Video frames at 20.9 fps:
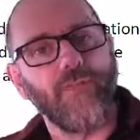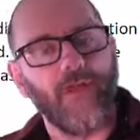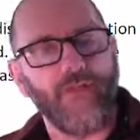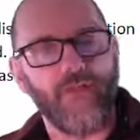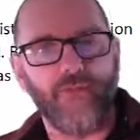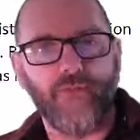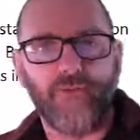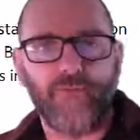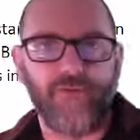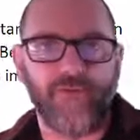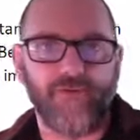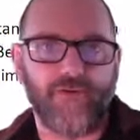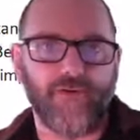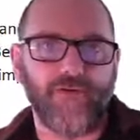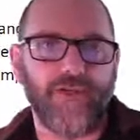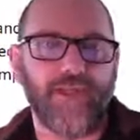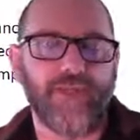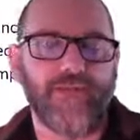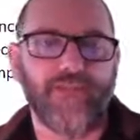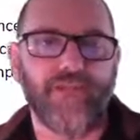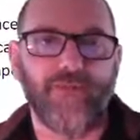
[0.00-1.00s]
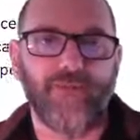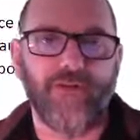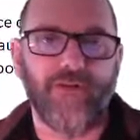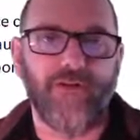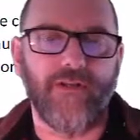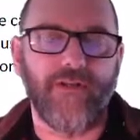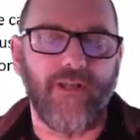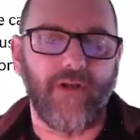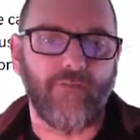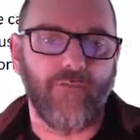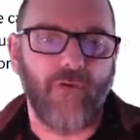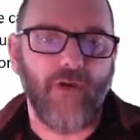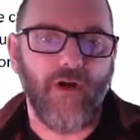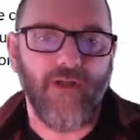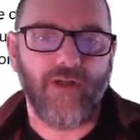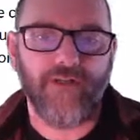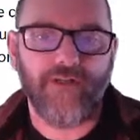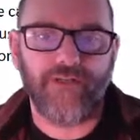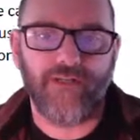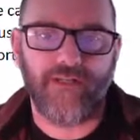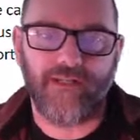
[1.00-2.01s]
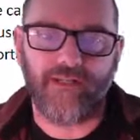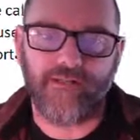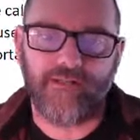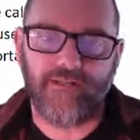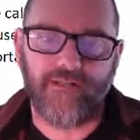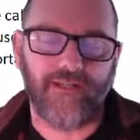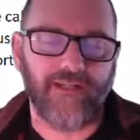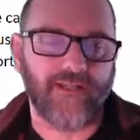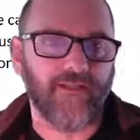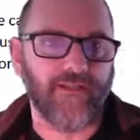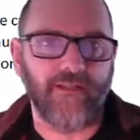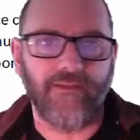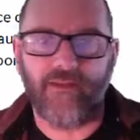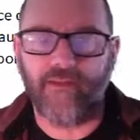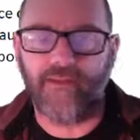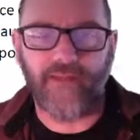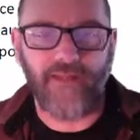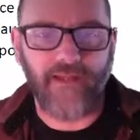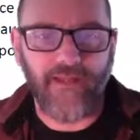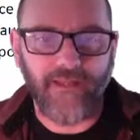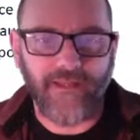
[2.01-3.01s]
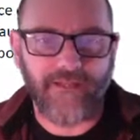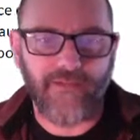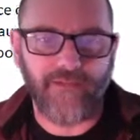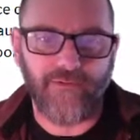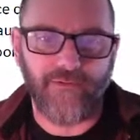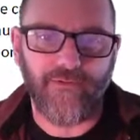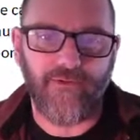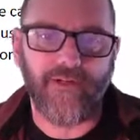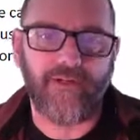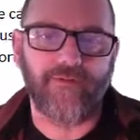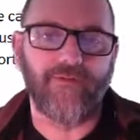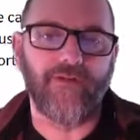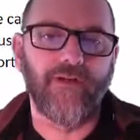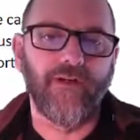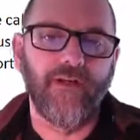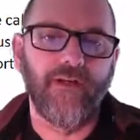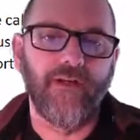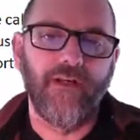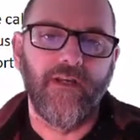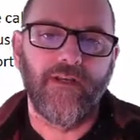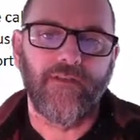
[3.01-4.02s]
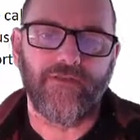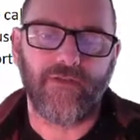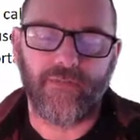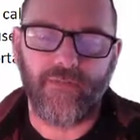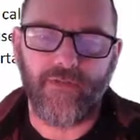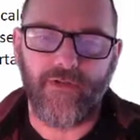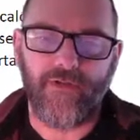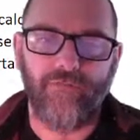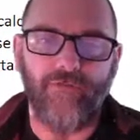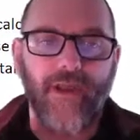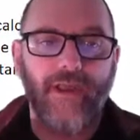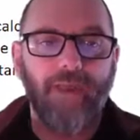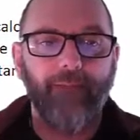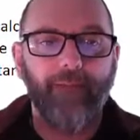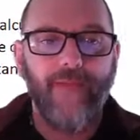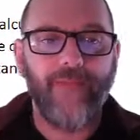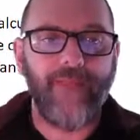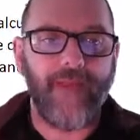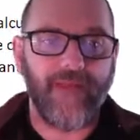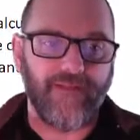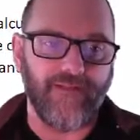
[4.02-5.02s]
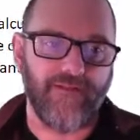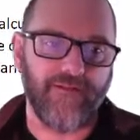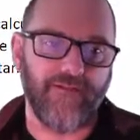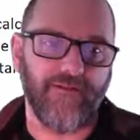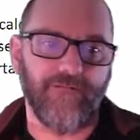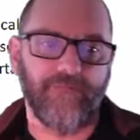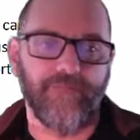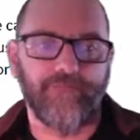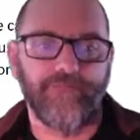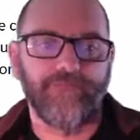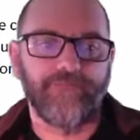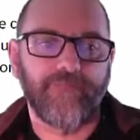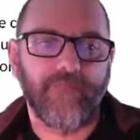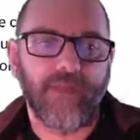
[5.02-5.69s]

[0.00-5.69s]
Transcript: which other people in your taste community have watched and clicked on that they liked it or whatever. So I'm going to recommend that to you.